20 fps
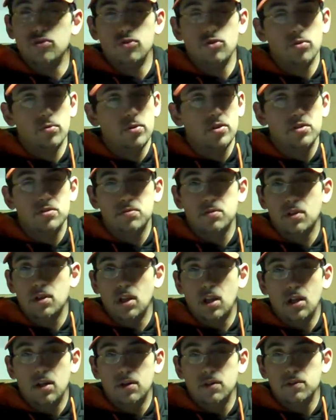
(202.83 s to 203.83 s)
numerous
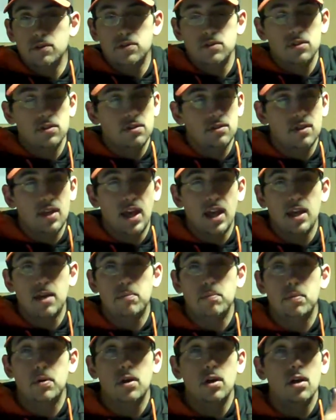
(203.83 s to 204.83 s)
gloves, tape,
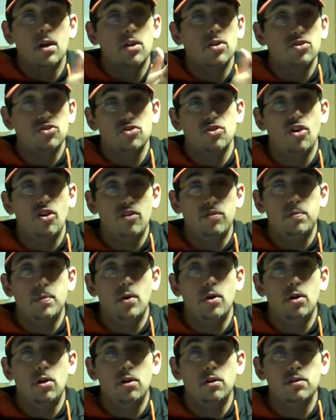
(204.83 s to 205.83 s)

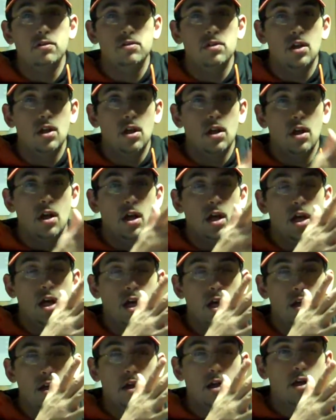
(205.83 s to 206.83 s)
softballs,
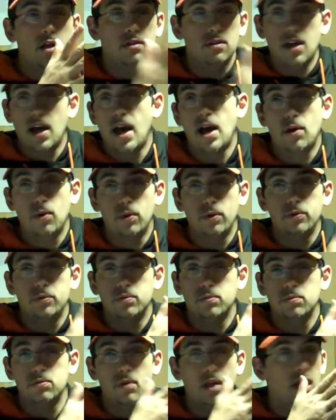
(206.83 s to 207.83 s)
uh, towels,
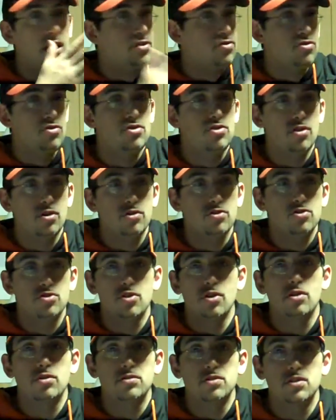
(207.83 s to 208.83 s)
extra shirts,
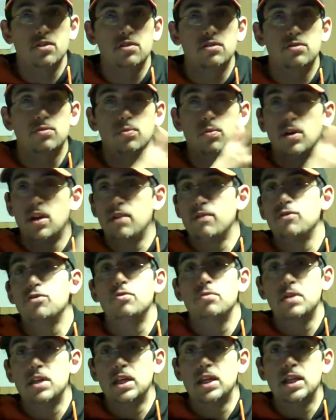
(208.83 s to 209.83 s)
jerseys, whatever
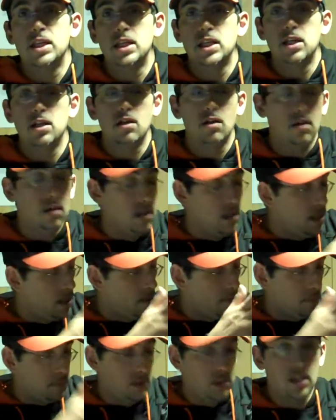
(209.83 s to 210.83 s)
you need in here.
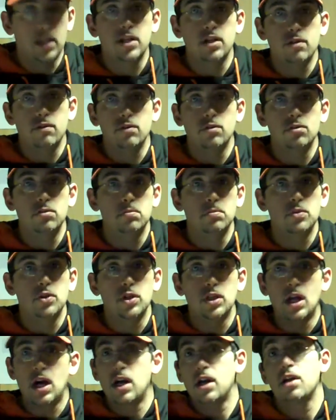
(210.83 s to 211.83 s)
Plenty of room.
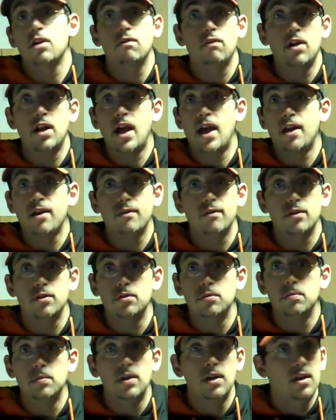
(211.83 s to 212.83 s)
You're not going to run out of
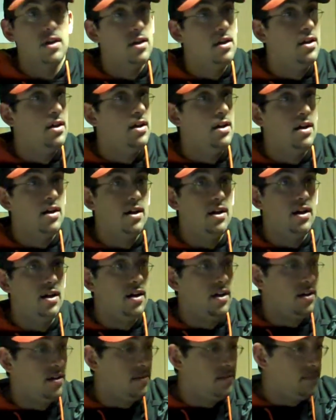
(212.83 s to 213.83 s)
room.
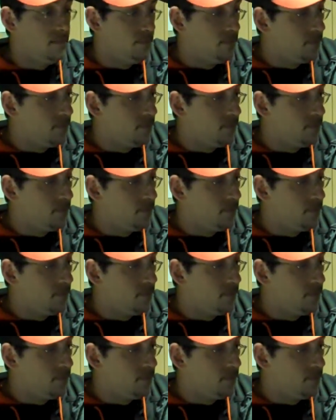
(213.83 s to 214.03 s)
Um,